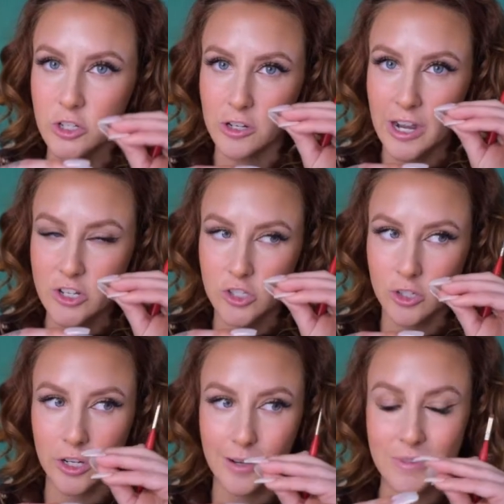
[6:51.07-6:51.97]
your edges
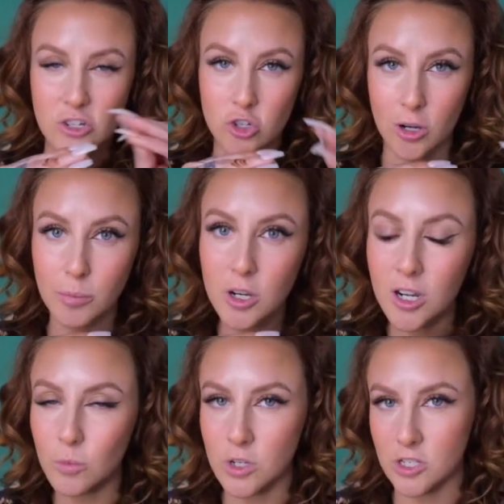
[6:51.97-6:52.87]
are going to be sharper
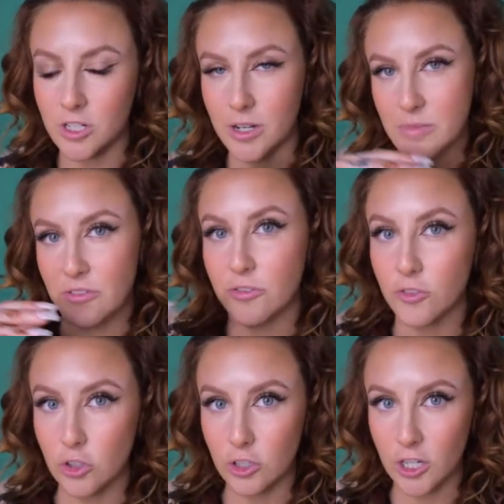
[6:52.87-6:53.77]
and where they're going to be
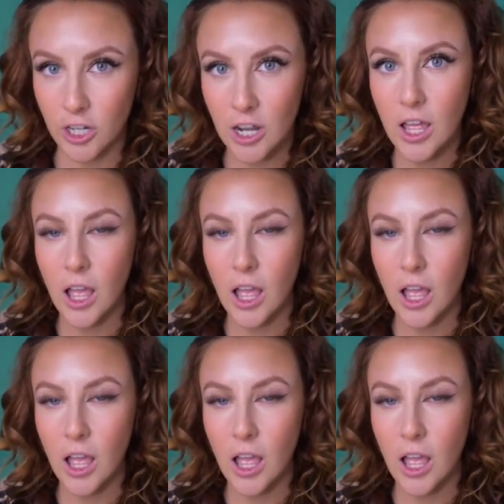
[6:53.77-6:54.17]
fuller.